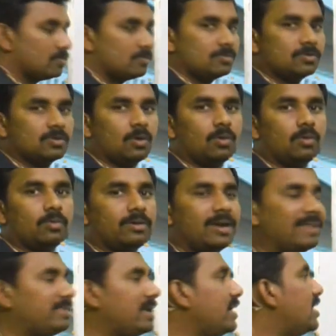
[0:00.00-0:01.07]
So
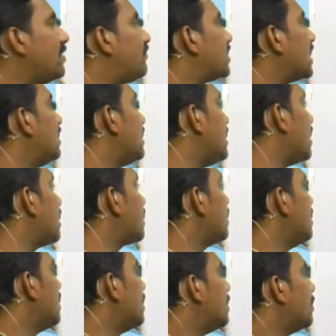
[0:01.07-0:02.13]
nothing difficult here.
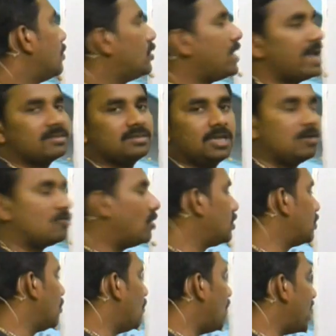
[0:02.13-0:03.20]
Put x
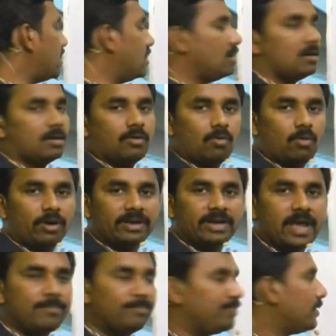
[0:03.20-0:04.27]
equal to 1 one
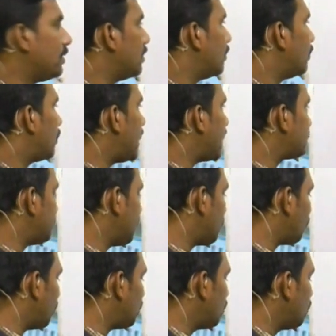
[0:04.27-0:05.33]
time, put x
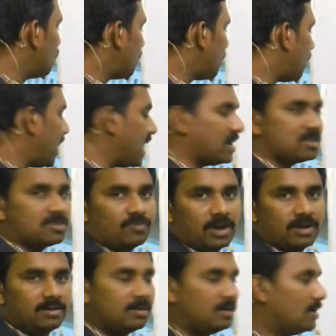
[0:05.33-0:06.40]
equal to minus
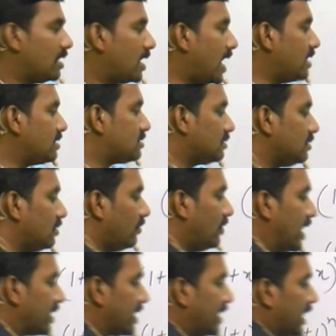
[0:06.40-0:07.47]
1. Hence
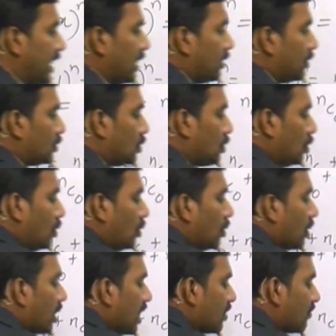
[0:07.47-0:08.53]
we are getting
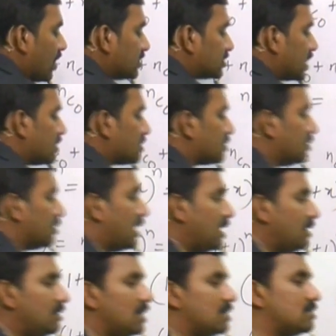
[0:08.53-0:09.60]
two equations.
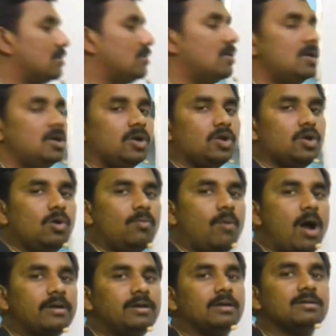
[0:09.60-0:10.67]
In this you
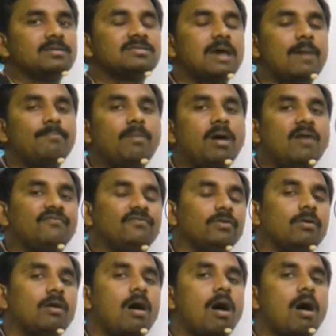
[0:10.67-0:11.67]
want sum of